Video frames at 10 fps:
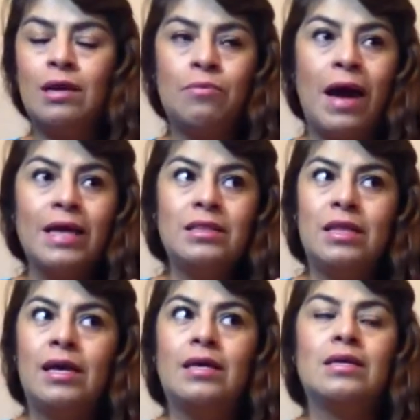the right
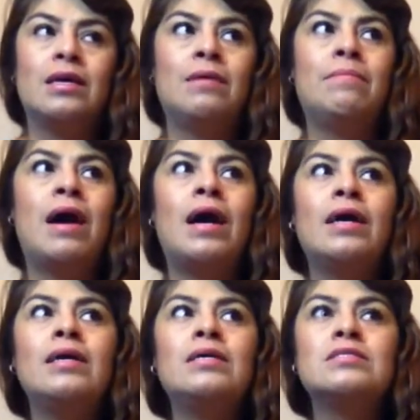thing? Am
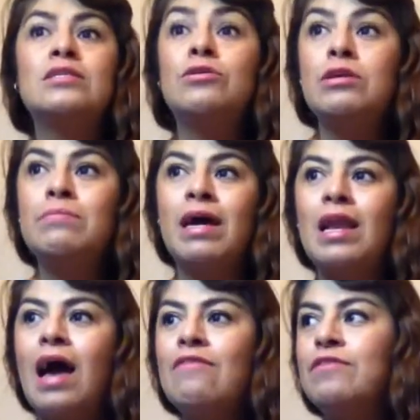I steering my
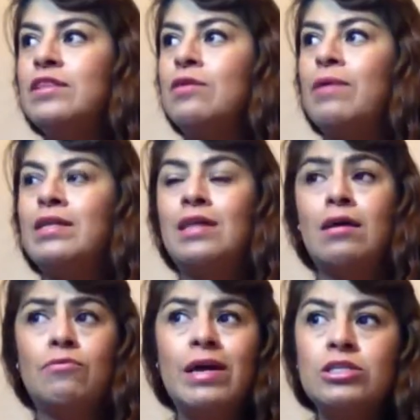life in the right
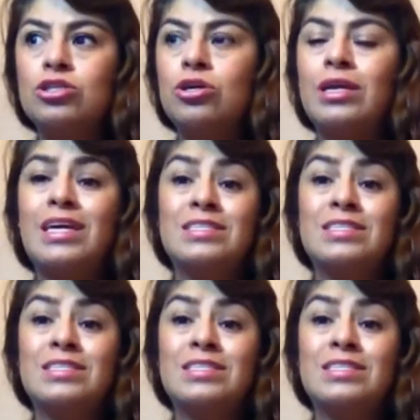direction?